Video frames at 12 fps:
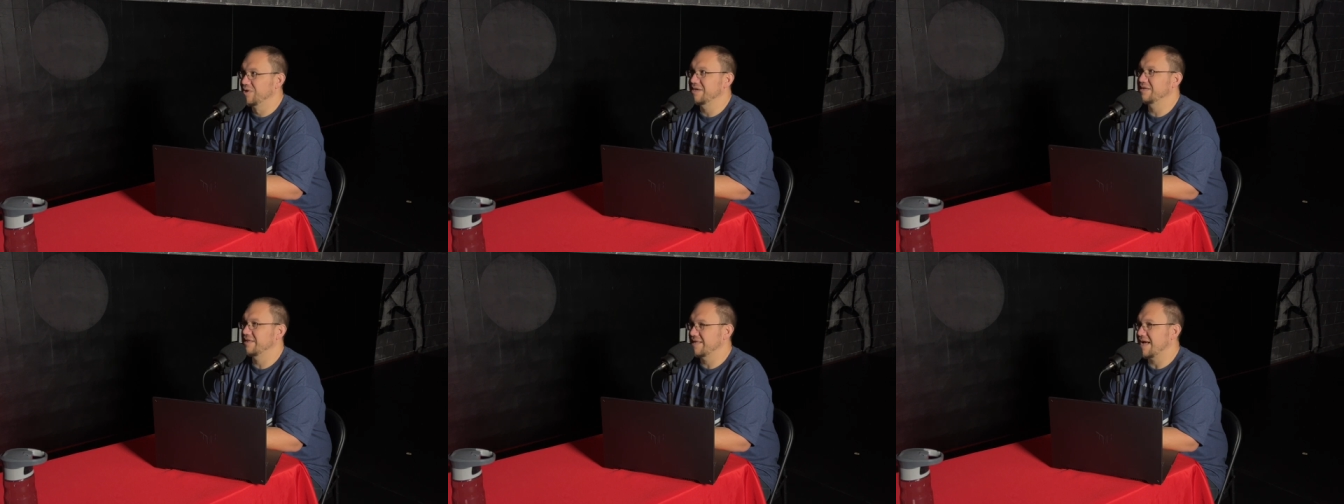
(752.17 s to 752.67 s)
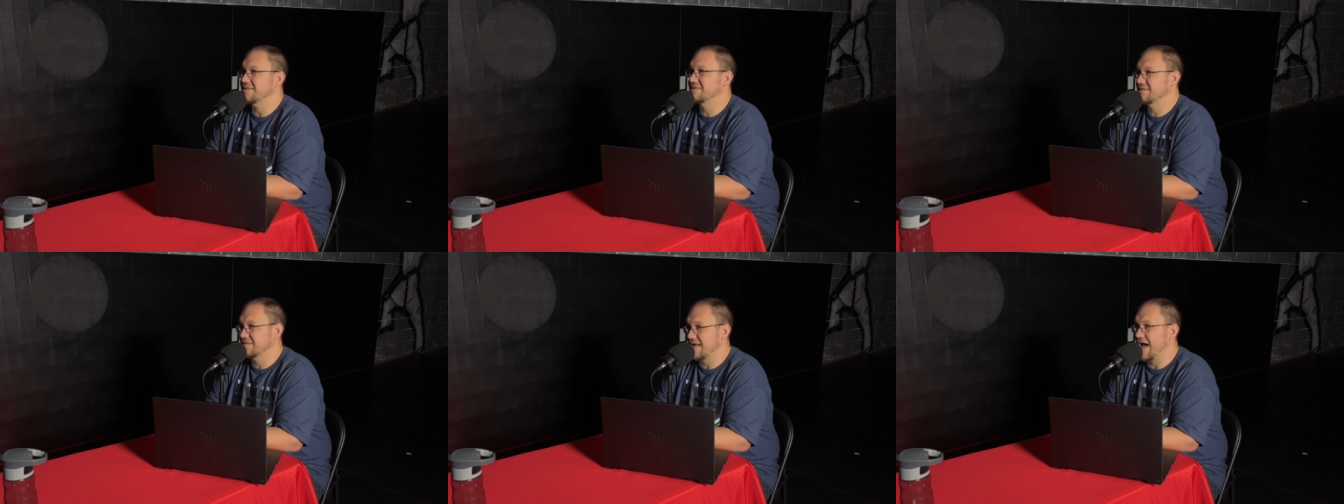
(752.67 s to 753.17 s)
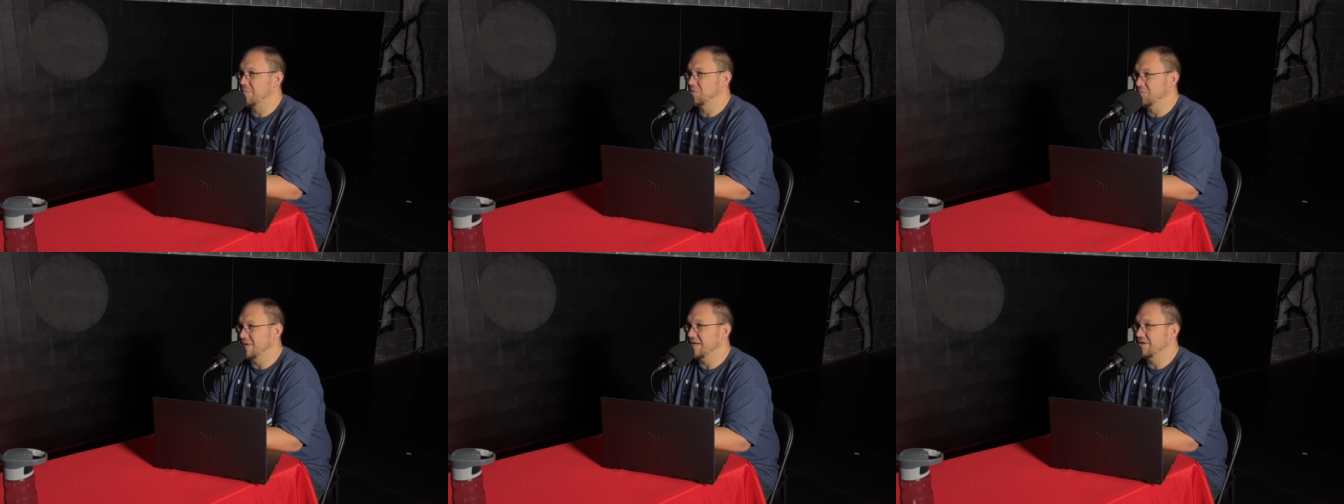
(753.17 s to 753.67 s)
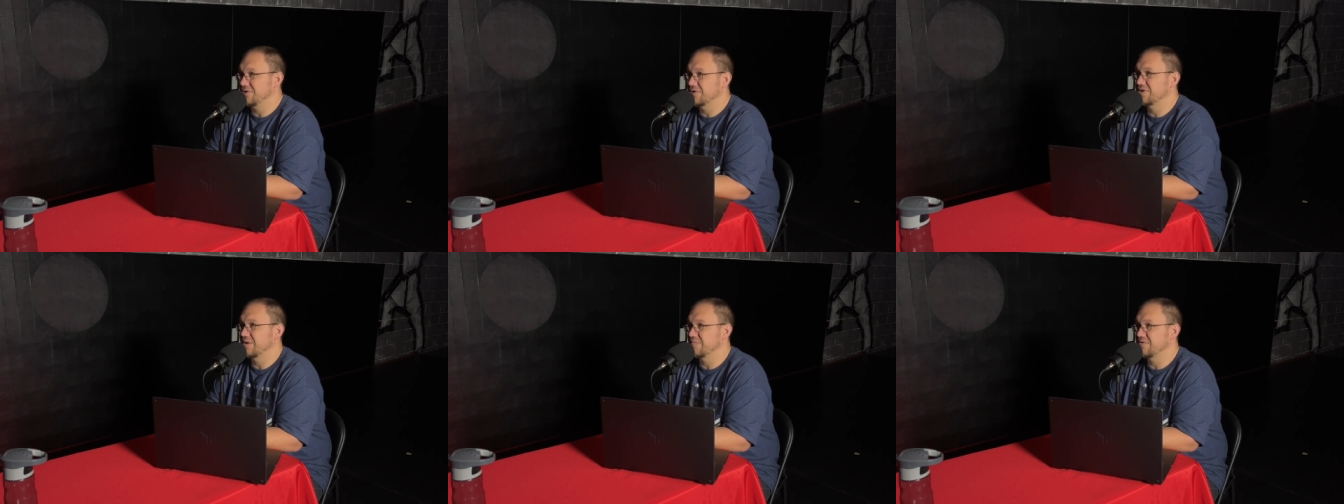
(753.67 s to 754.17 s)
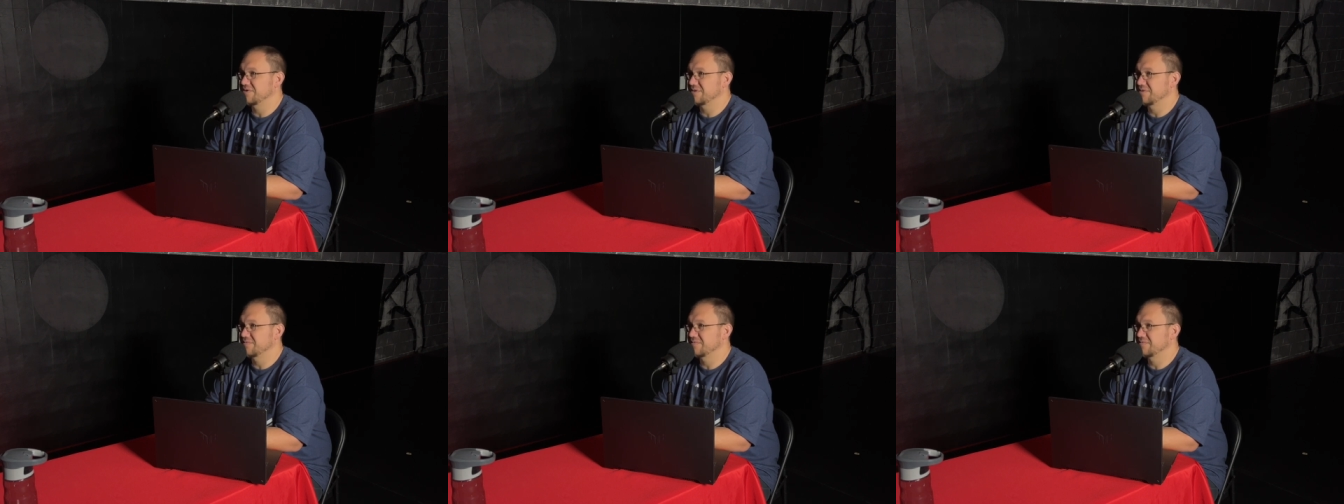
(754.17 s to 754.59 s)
really that stopped being your comfort zone.